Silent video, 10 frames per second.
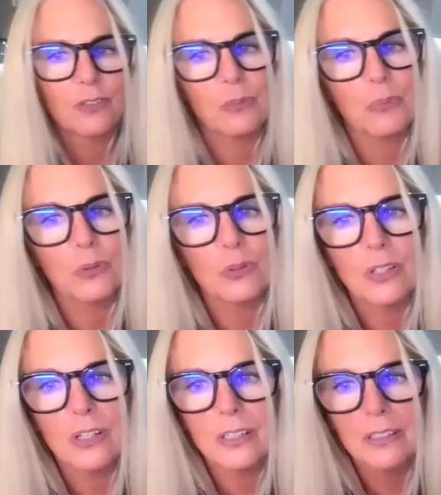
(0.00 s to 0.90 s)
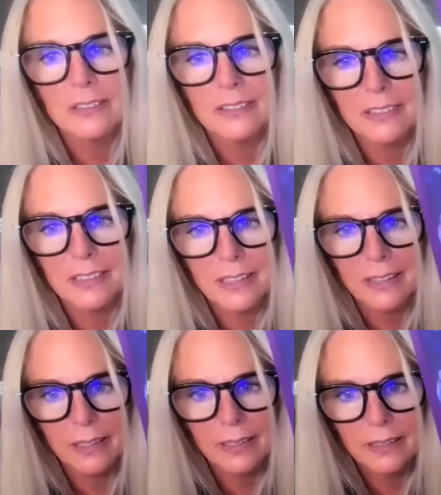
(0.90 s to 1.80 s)
for the moon card. Look at
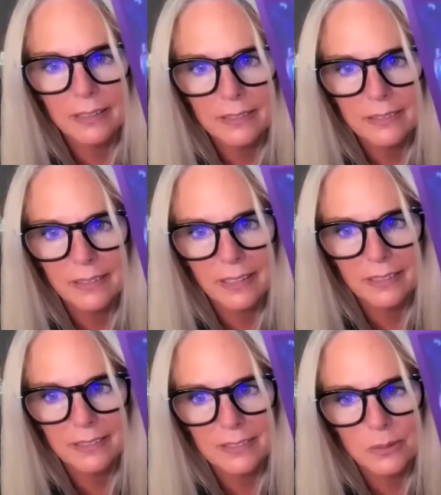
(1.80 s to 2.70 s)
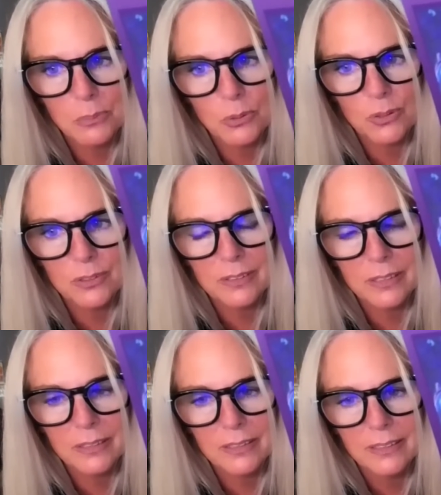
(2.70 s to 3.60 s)
that. That is the moon, isn't
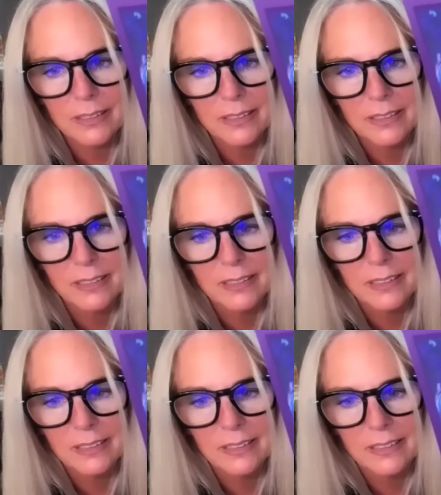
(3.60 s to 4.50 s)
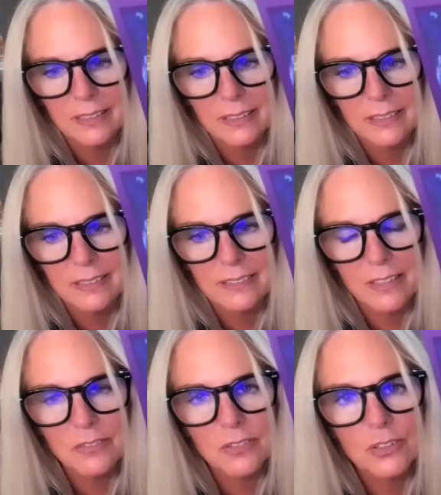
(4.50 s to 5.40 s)
it?
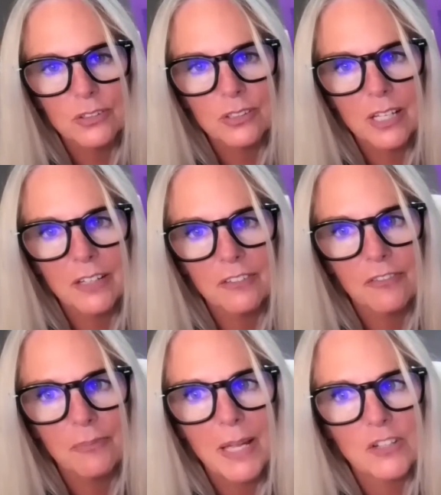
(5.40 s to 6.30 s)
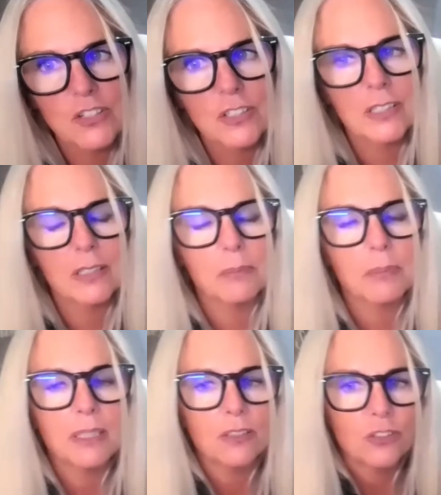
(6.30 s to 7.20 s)
Savor your life, passion and
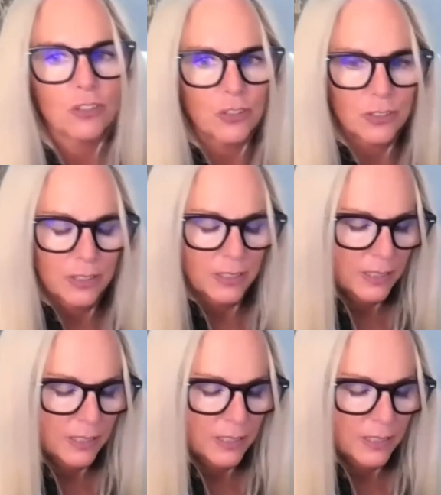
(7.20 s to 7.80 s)
pleasure.